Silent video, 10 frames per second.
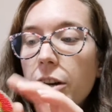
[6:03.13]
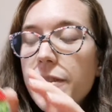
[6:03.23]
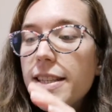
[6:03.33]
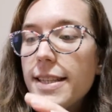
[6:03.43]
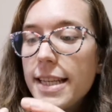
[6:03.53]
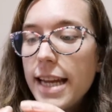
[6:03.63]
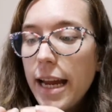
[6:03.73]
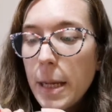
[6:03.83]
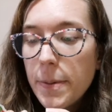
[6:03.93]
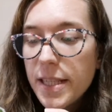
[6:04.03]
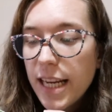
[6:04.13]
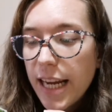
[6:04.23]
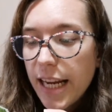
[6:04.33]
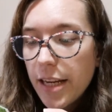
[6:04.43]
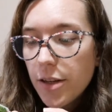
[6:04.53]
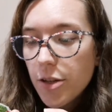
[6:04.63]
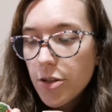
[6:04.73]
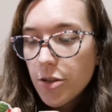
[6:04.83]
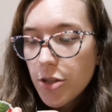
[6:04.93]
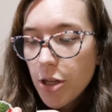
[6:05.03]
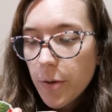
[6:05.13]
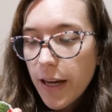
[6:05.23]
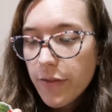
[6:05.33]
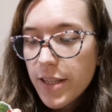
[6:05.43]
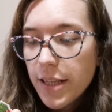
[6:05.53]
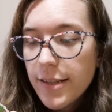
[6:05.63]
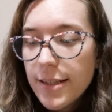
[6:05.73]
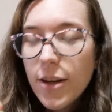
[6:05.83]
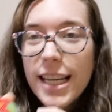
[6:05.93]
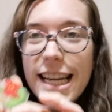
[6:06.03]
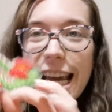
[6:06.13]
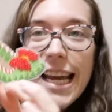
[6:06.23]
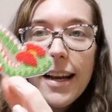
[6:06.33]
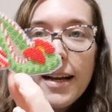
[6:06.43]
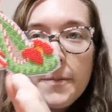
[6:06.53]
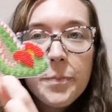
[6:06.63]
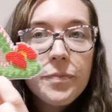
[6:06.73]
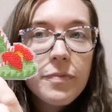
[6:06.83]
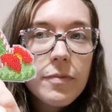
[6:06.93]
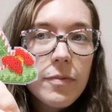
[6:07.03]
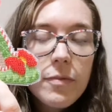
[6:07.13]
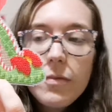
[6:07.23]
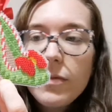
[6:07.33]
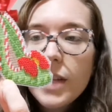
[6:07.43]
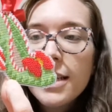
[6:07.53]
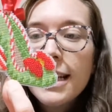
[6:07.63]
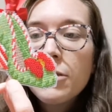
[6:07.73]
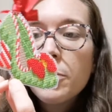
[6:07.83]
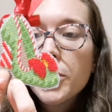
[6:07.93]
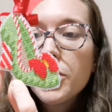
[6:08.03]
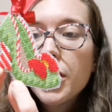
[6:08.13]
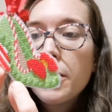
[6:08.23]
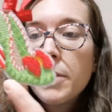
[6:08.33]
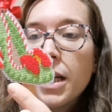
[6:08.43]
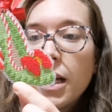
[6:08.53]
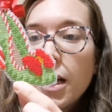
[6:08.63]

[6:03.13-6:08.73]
I've snipped into it ever so slightly here, down at the bottom,